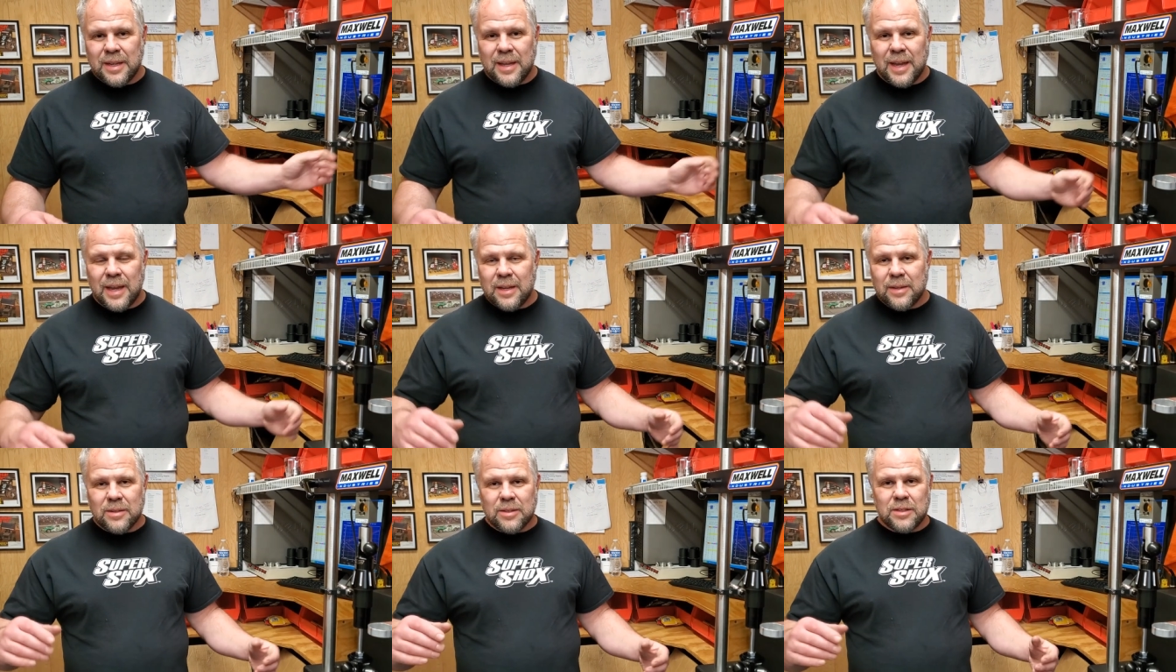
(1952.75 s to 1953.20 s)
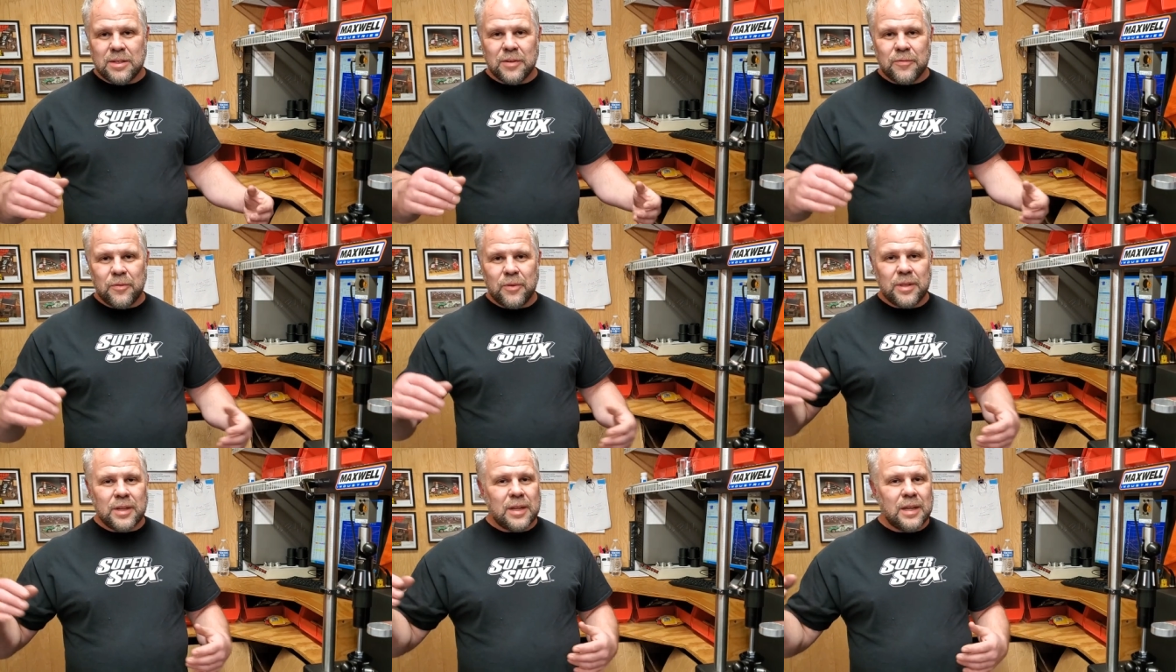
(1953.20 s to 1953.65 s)
again, is
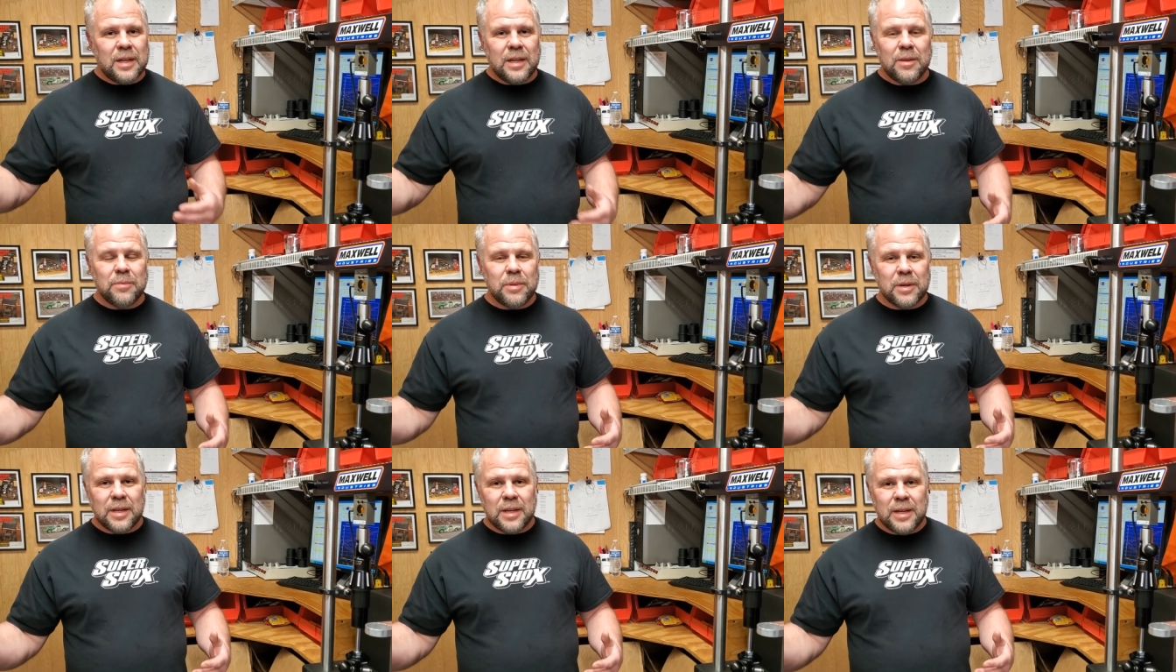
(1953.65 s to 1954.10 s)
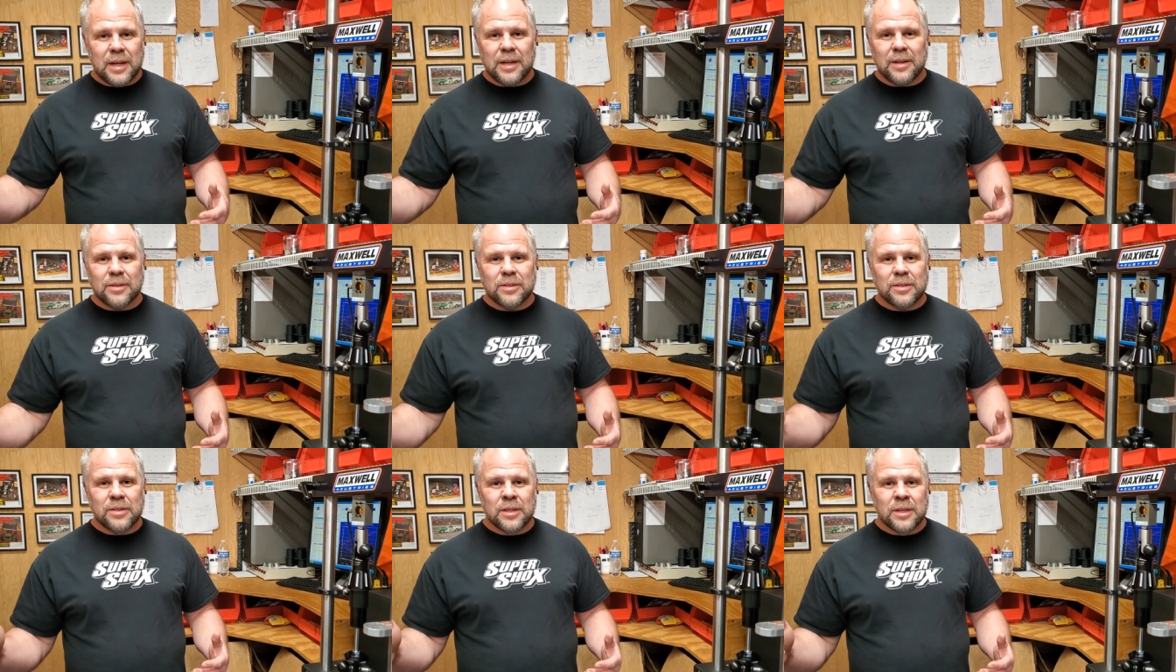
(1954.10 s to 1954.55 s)
different than anybody
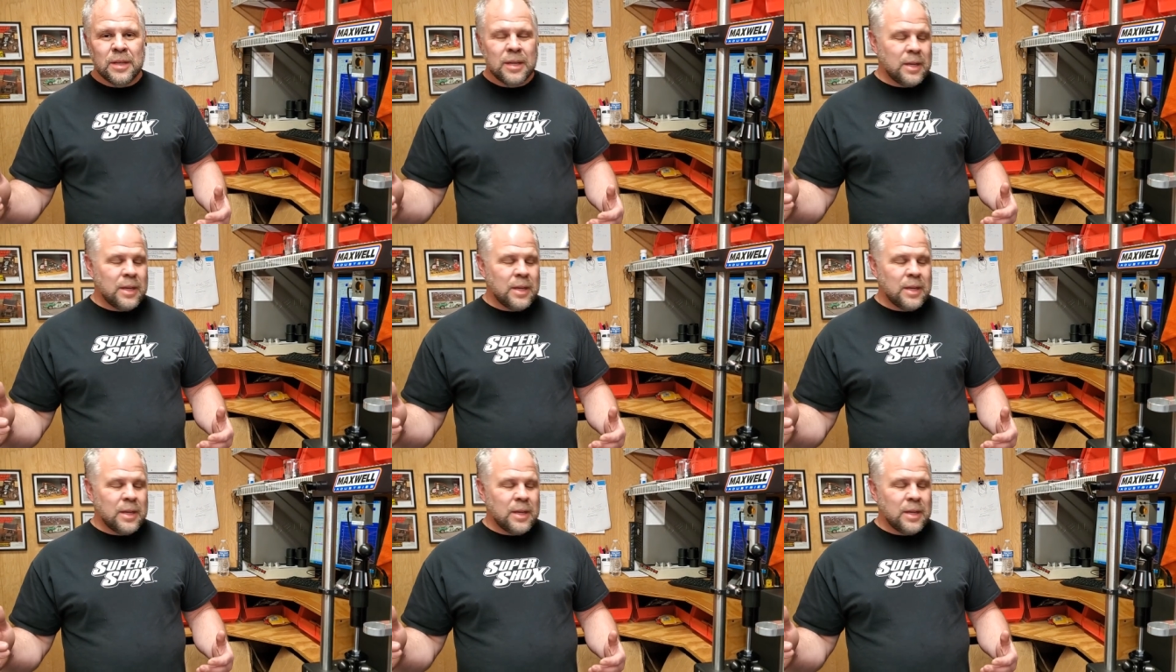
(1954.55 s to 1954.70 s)
else.